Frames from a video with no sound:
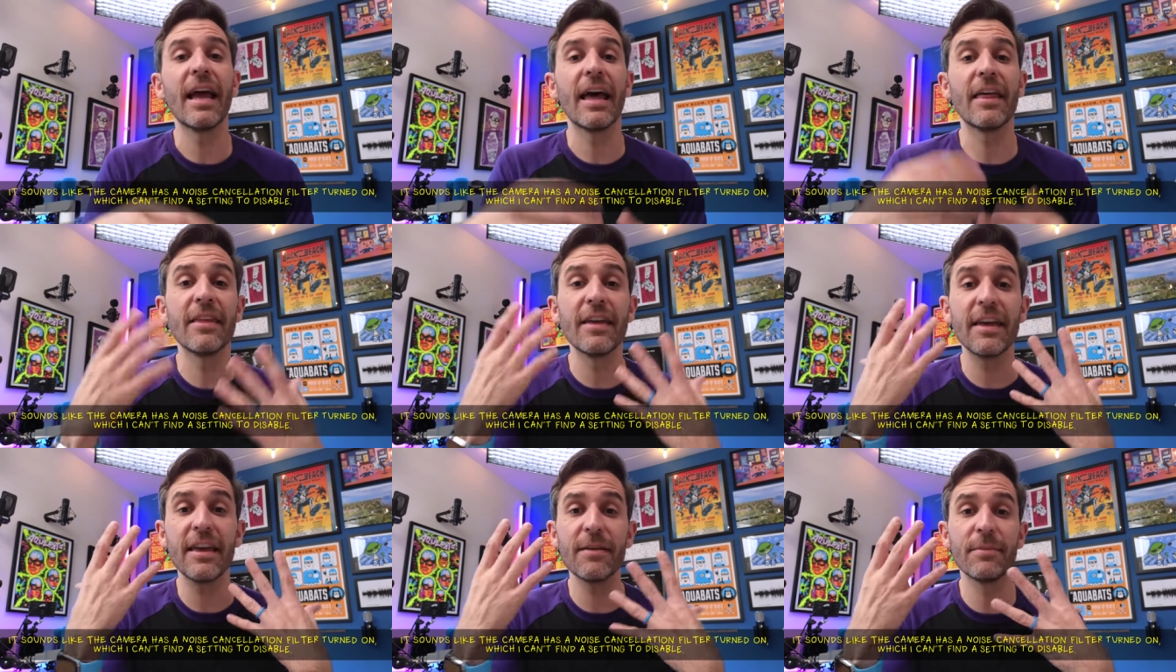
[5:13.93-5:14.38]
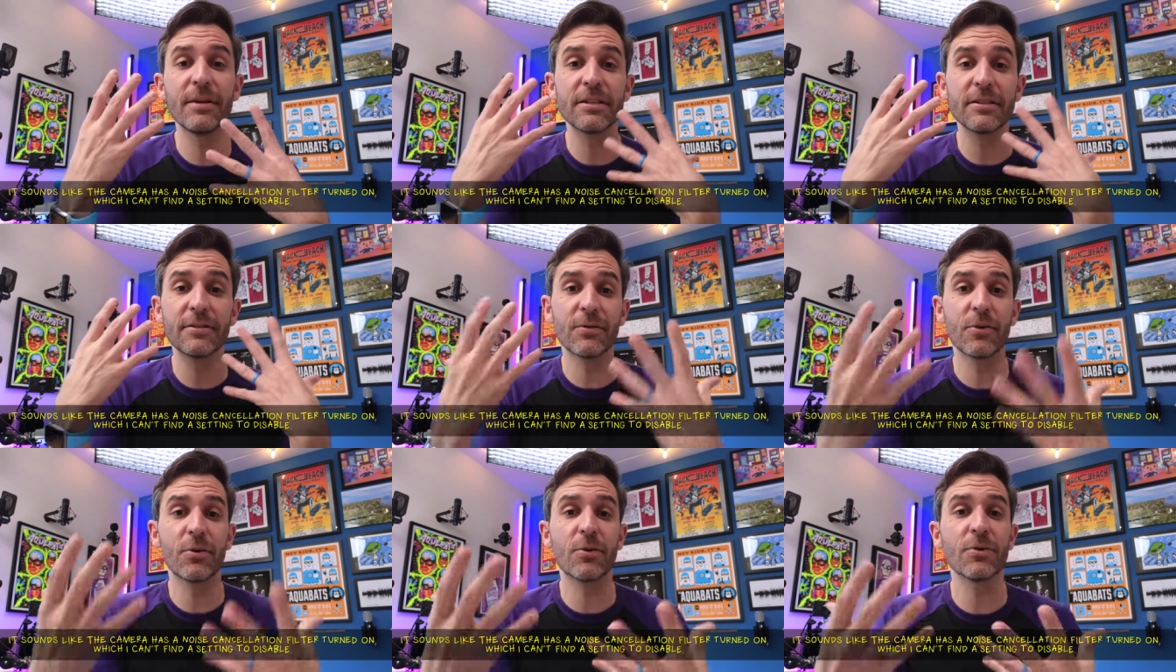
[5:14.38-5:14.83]
And the
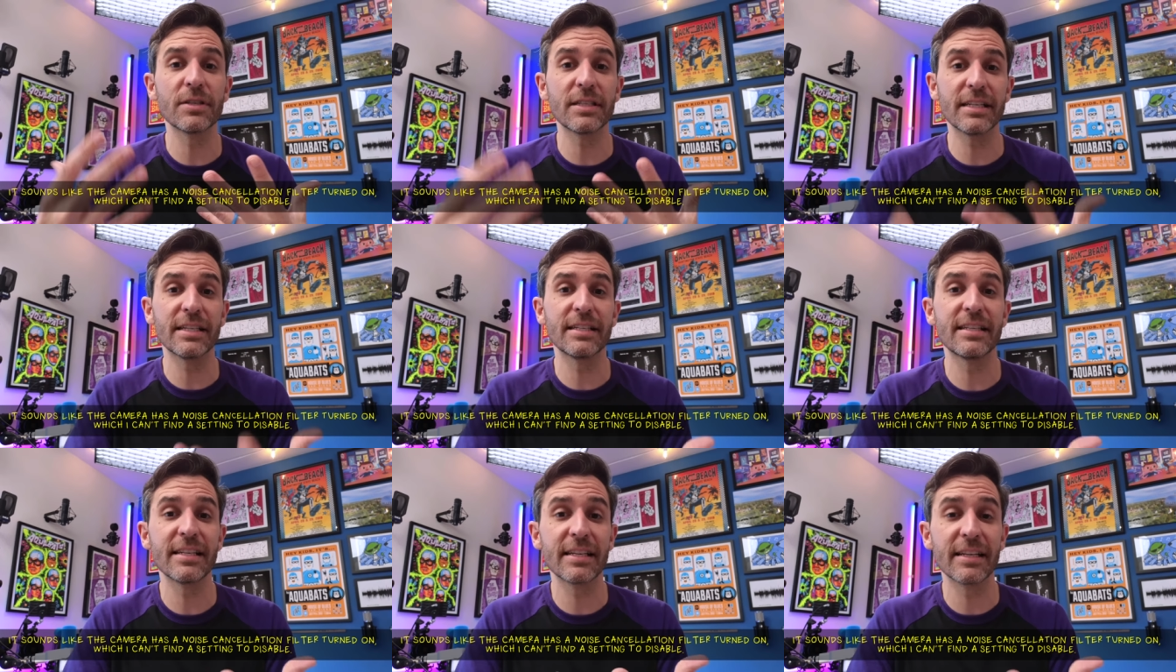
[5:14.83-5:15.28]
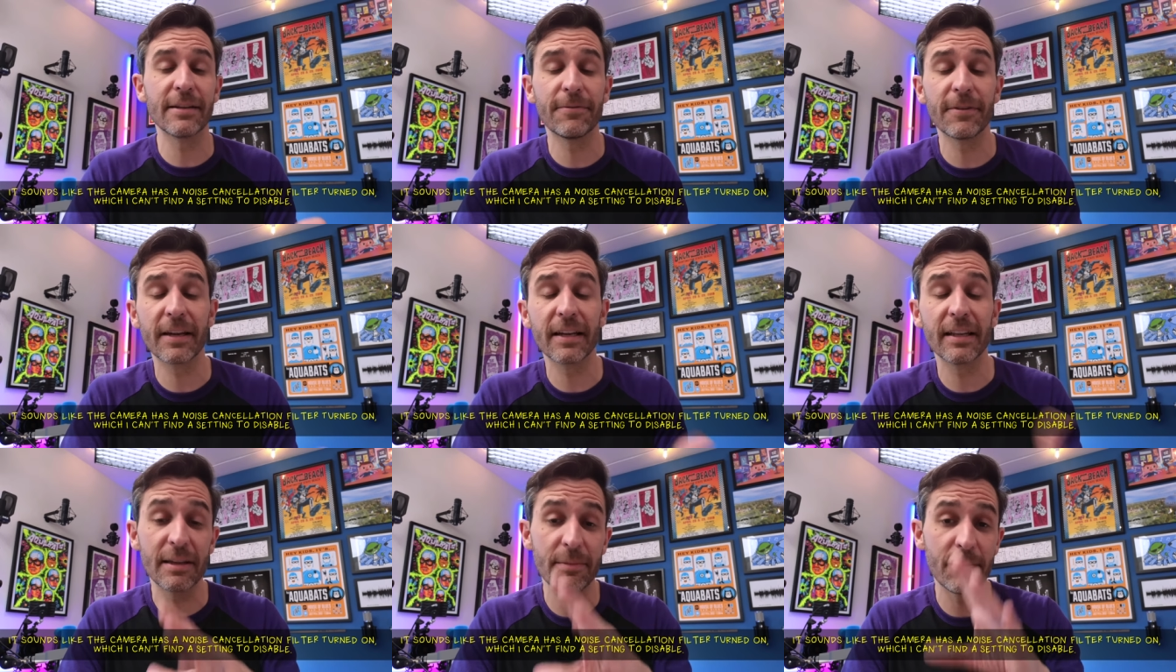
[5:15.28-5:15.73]
image, of course, is
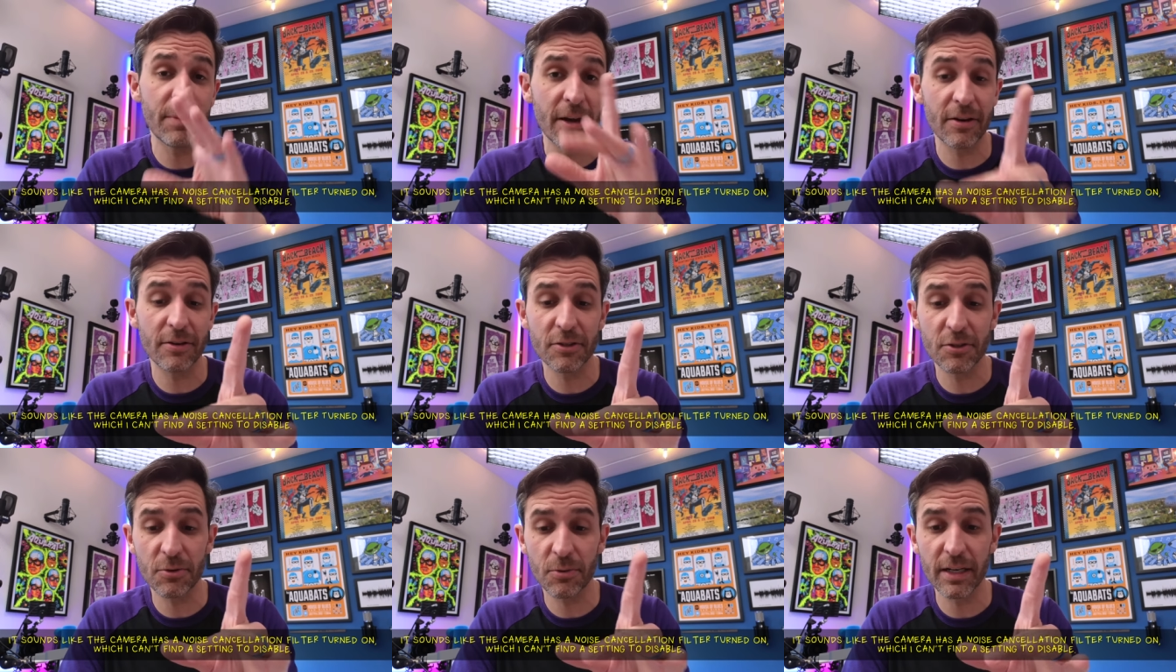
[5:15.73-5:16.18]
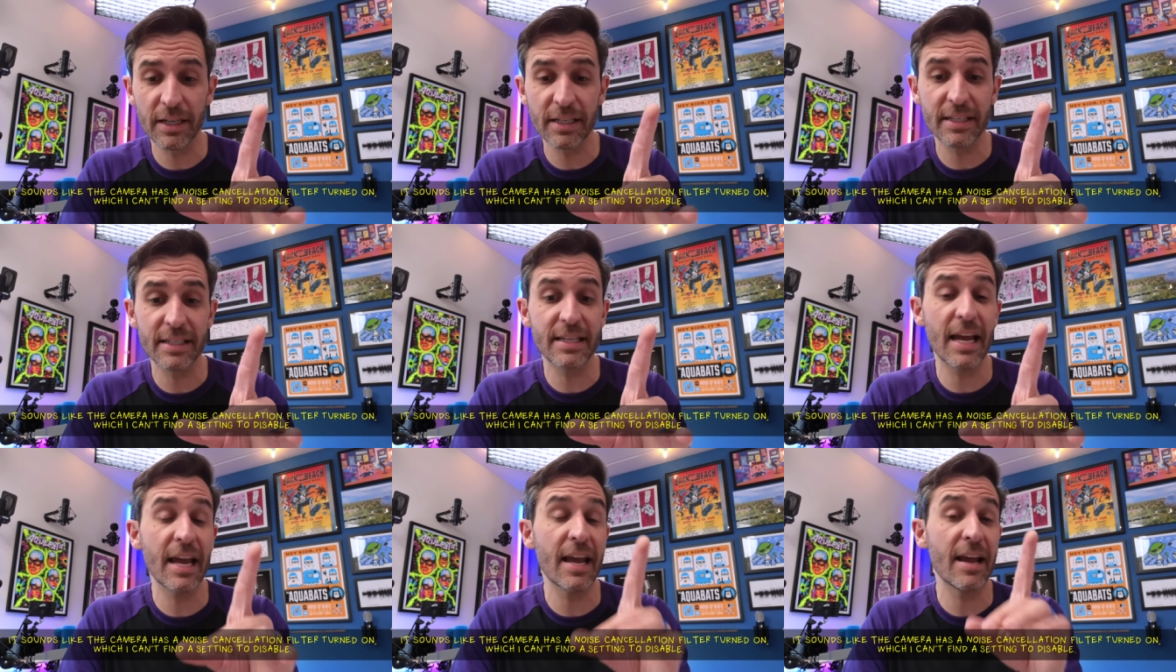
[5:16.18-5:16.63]
significantly better. So we're going
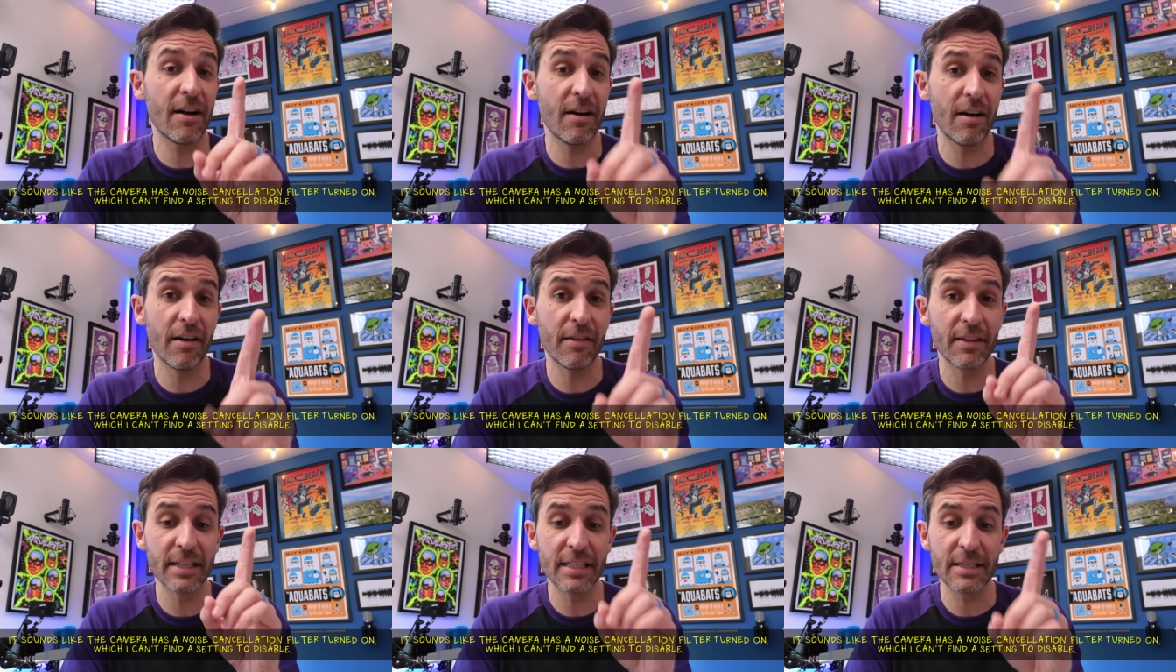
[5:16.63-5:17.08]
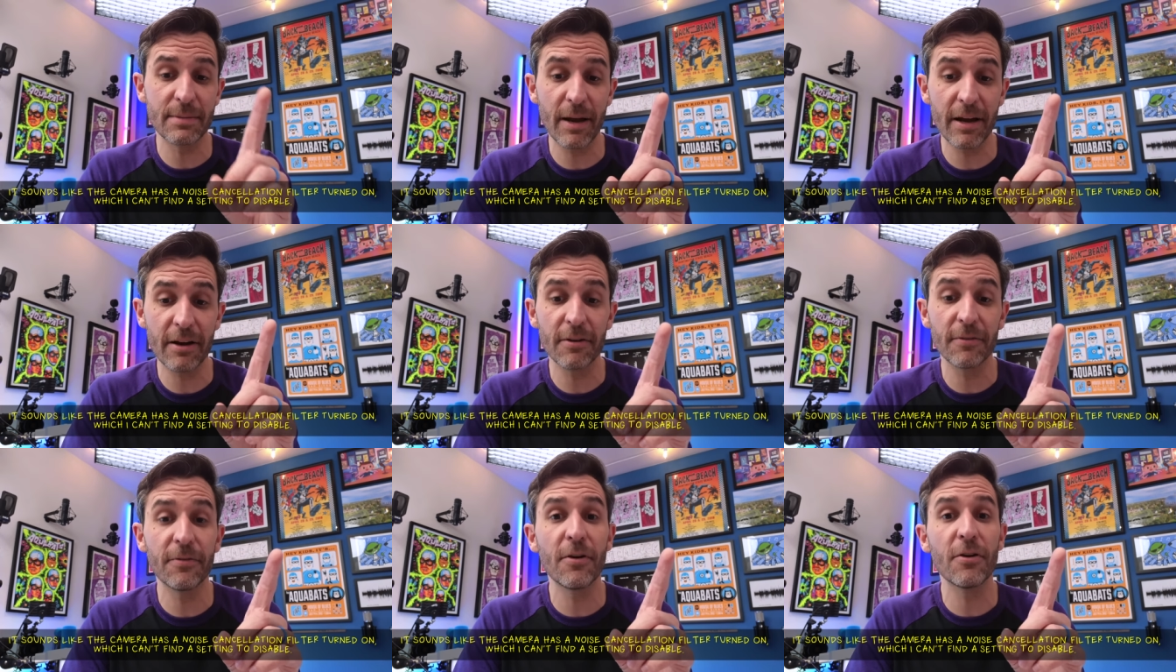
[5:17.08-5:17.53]
to stay on this
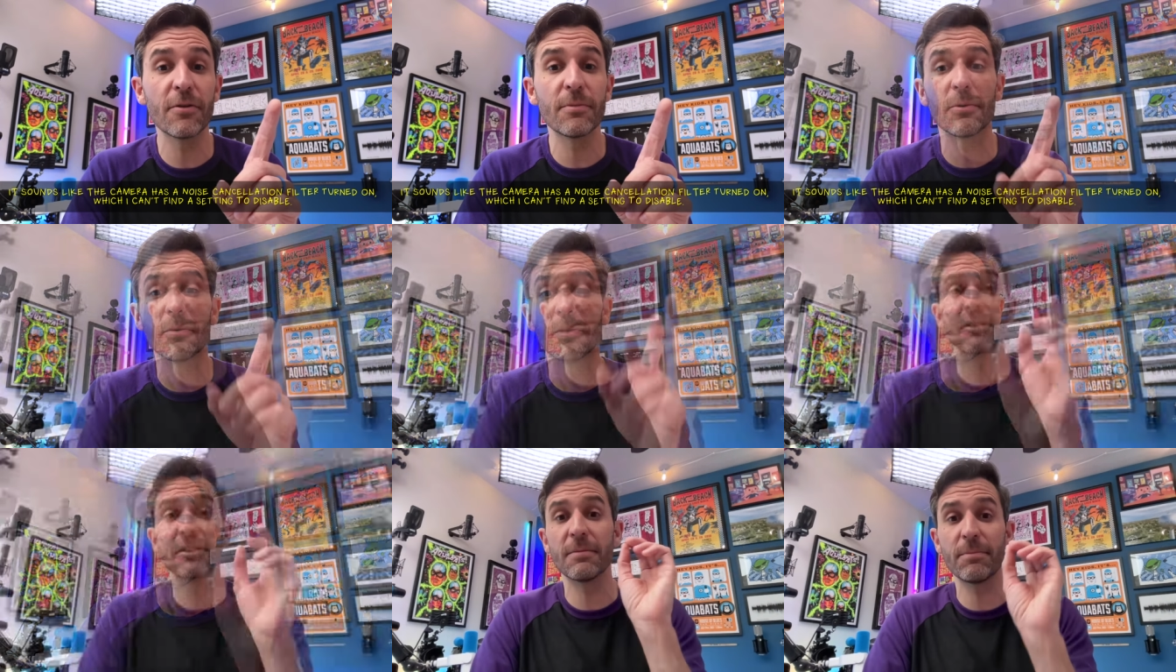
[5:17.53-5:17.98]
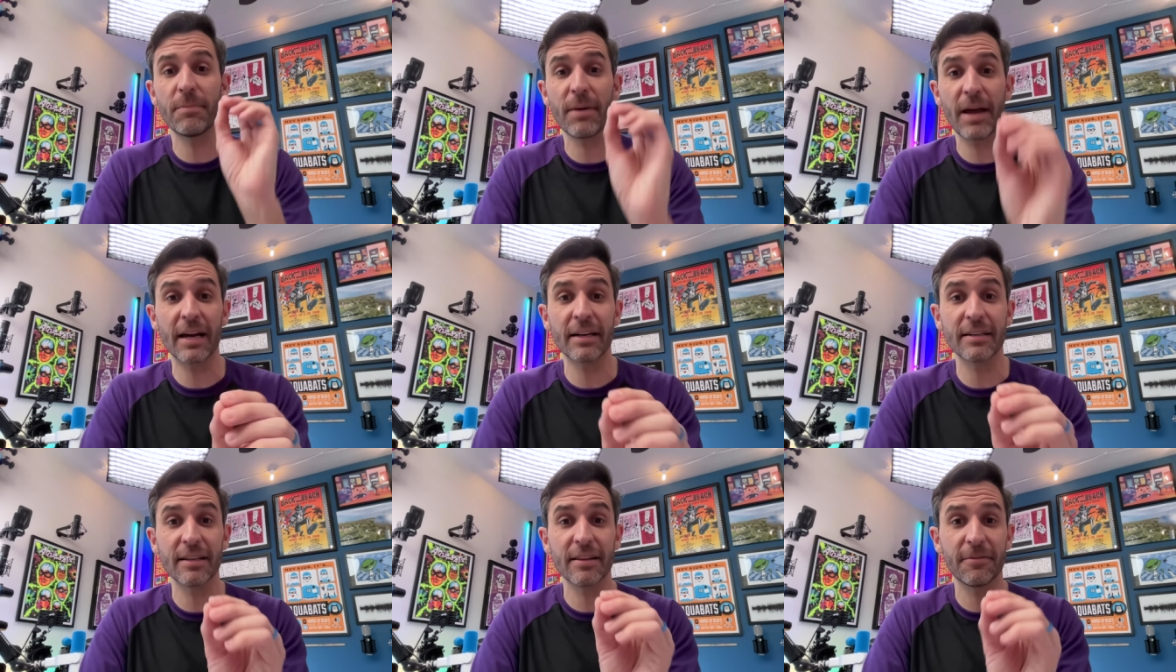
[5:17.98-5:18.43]
microphone, but we'll jump
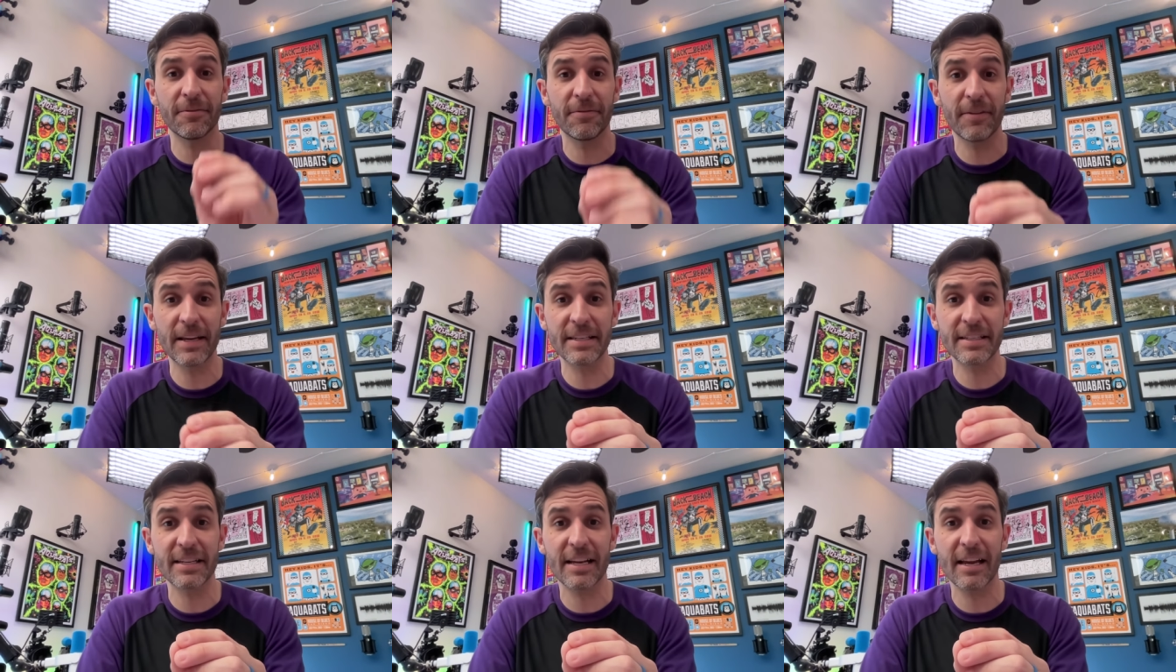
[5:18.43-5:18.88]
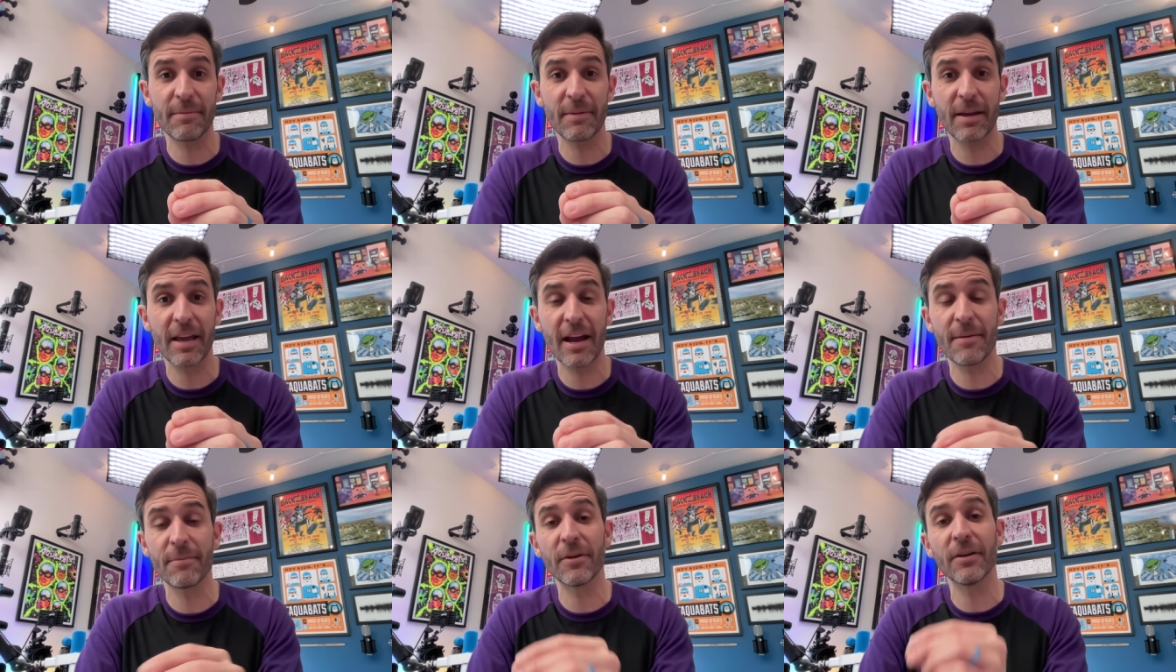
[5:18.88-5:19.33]
back to the
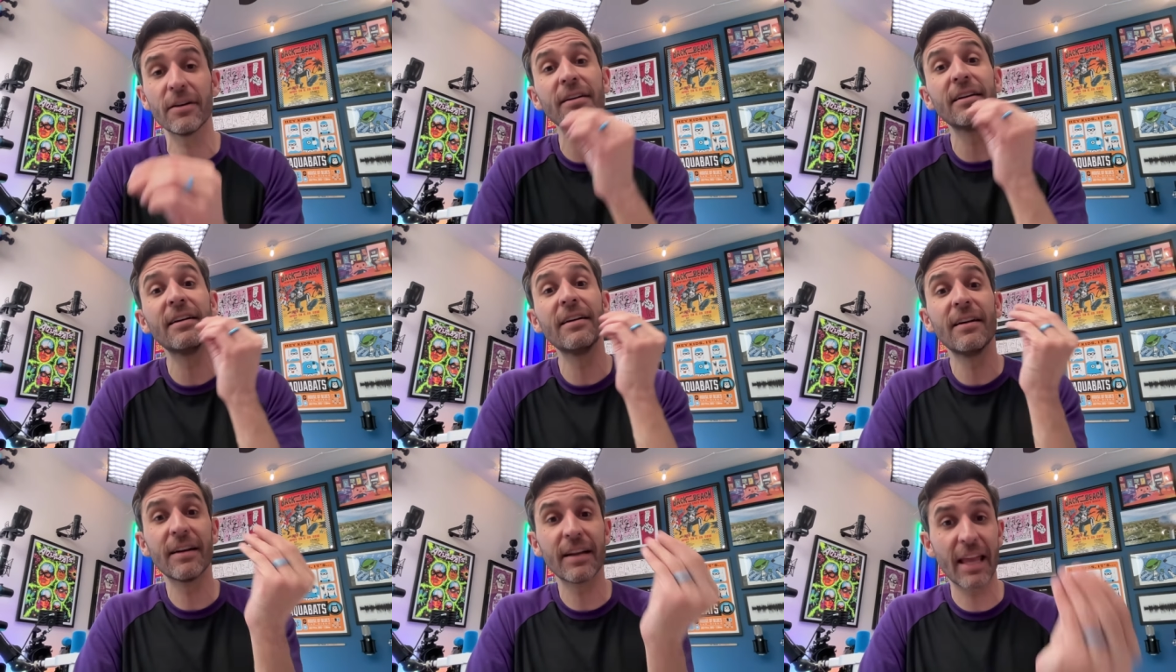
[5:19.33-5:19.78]
FaceTime camera.